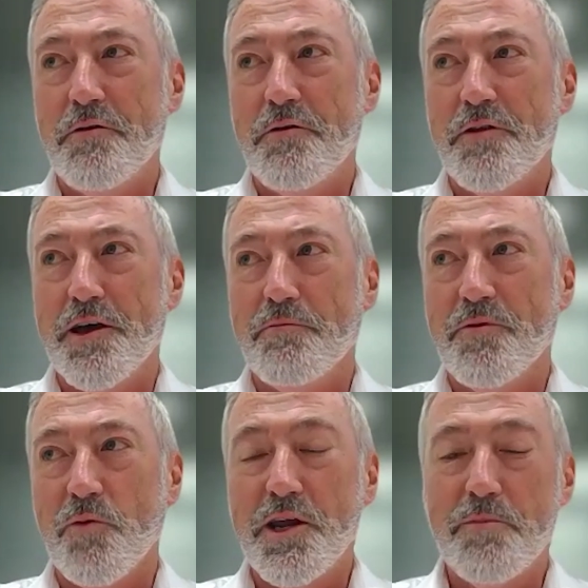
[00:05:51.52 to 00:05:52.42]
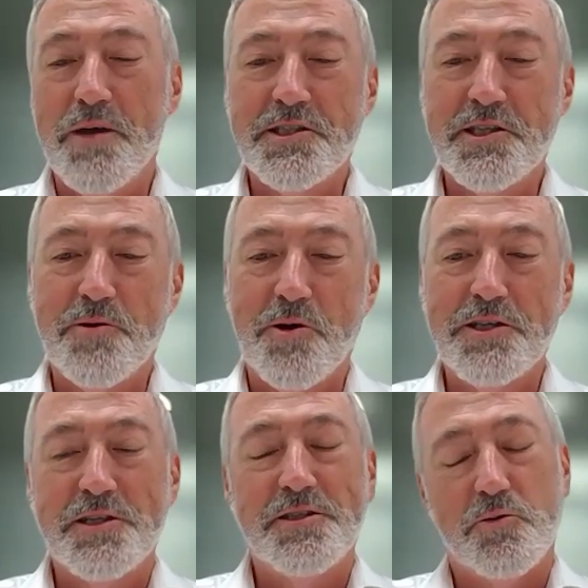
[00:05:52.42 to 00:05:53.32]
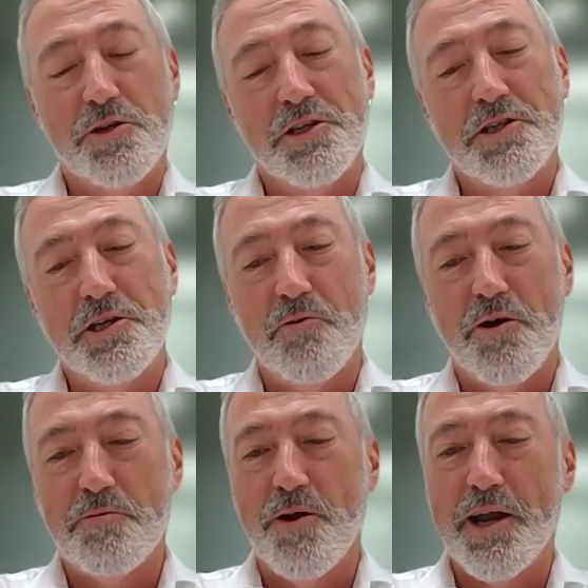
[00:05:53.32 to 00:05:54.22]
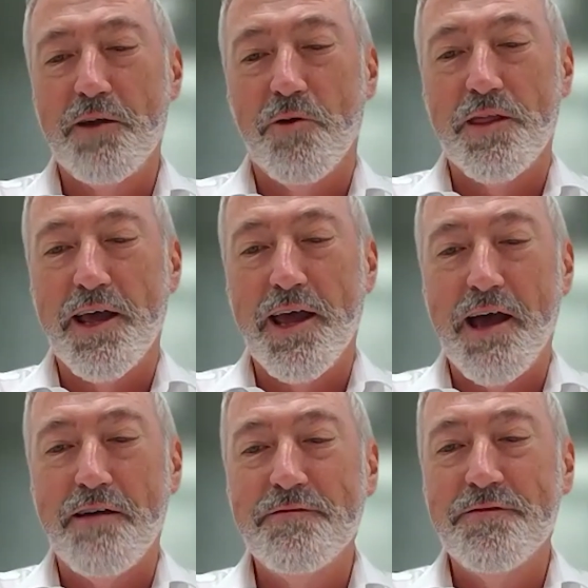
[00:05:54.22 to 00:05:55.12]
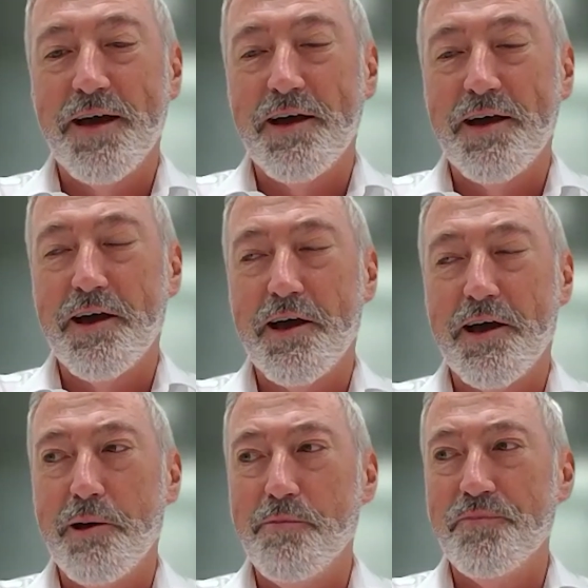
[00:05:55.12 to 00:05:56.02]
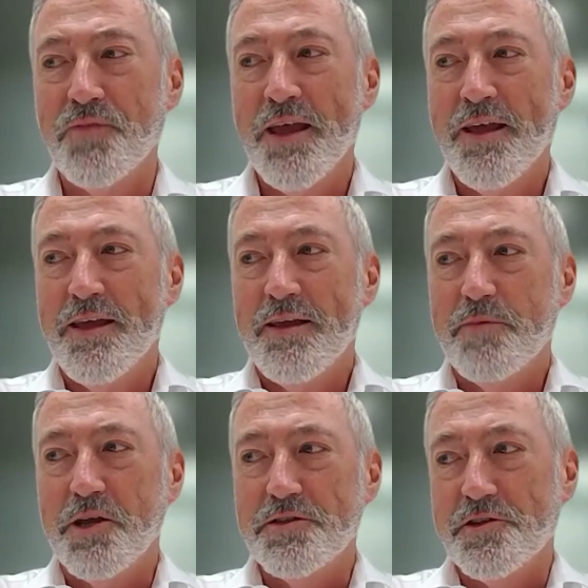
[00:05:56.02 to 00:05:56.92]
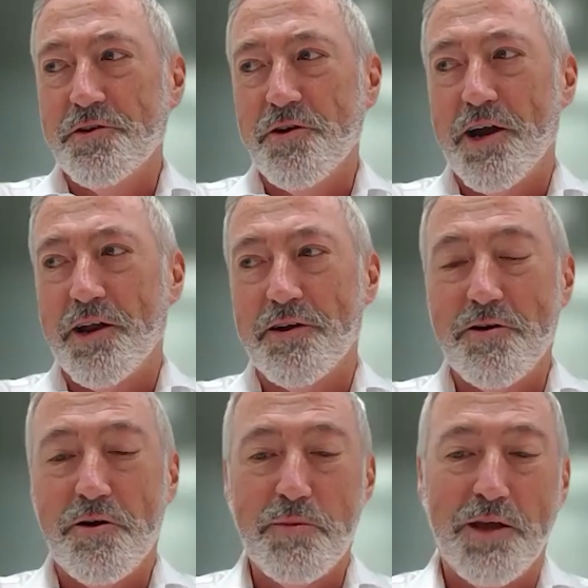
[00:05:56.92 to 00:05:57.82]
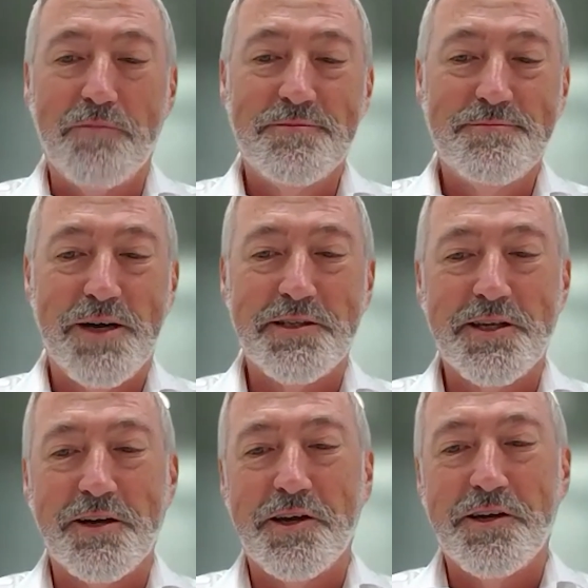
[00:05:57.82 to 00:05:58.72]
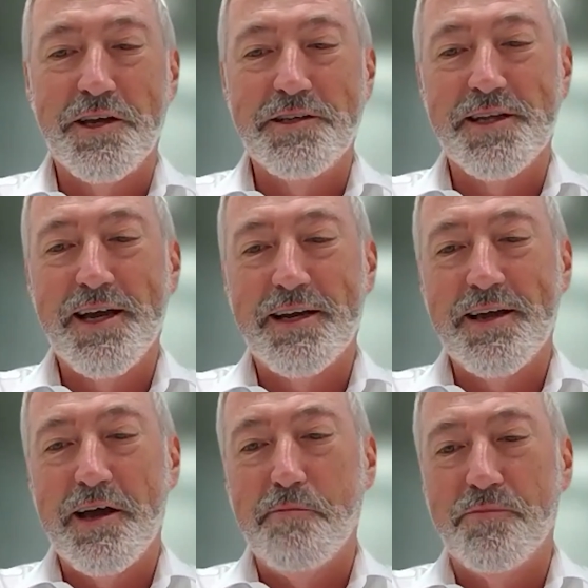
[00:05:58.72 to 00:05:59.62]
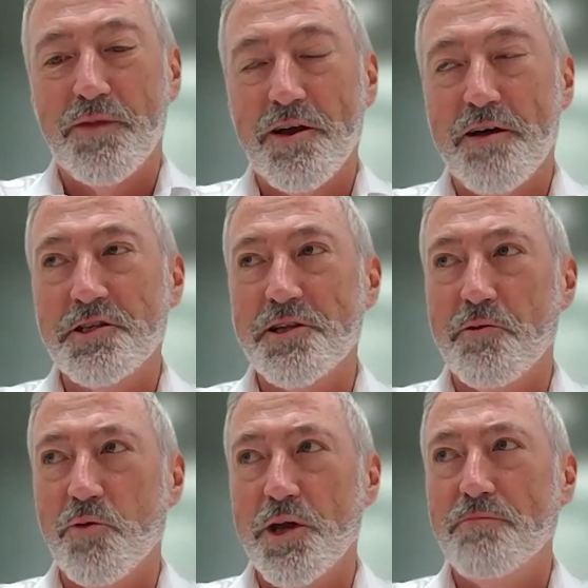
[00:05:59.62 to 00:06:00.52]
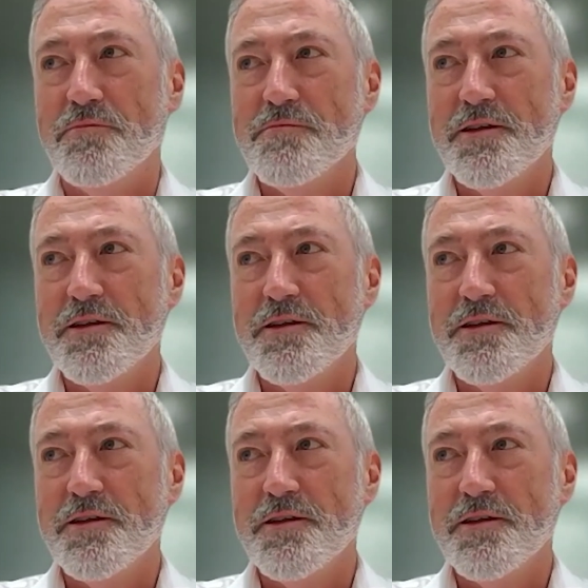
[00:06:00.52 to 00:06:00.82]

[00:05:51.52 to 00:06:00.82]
either recommence operations or continue operating where they have, because the Ukrainian economy basically needs that. Obviously, we